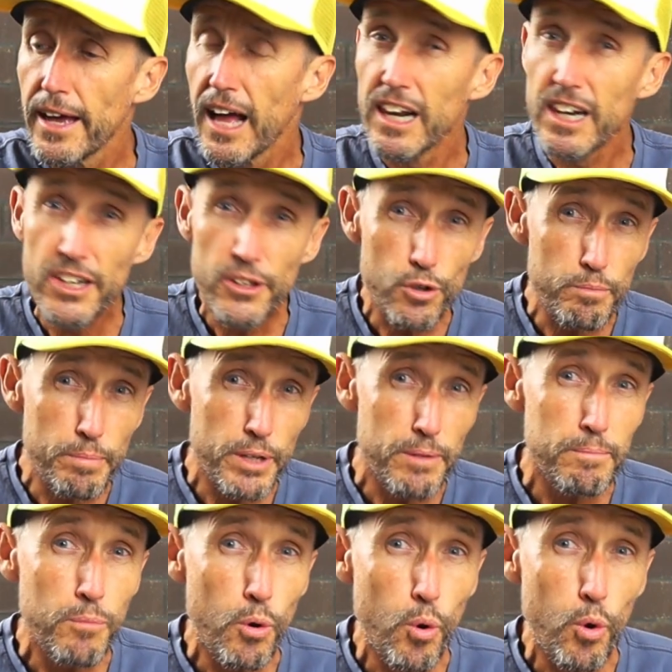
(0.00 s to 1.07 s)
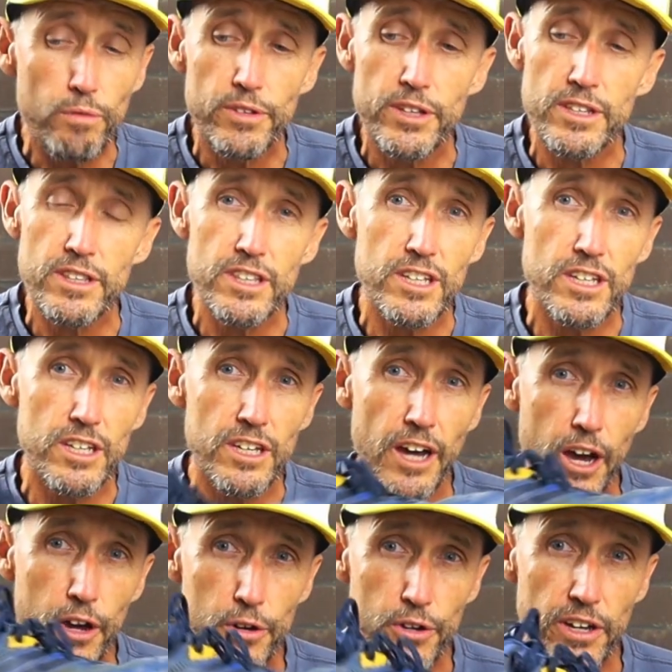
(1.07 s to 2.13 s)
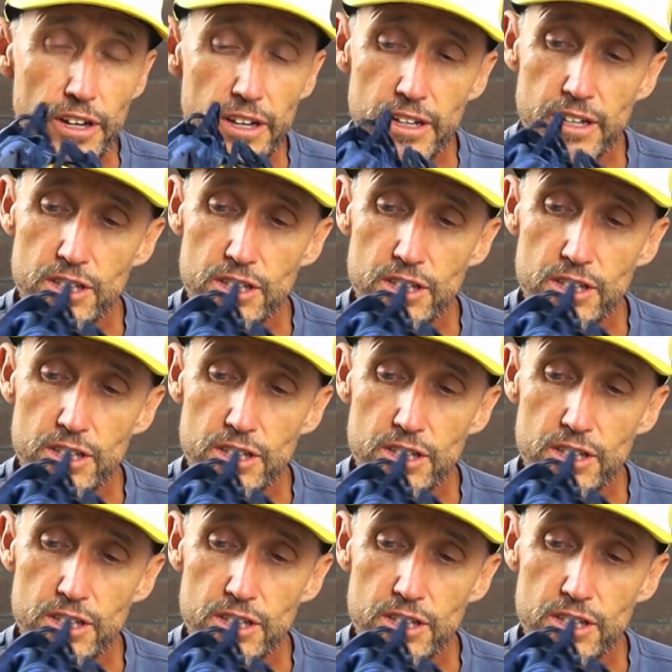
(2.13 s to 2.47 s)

A little bit more than the Hoka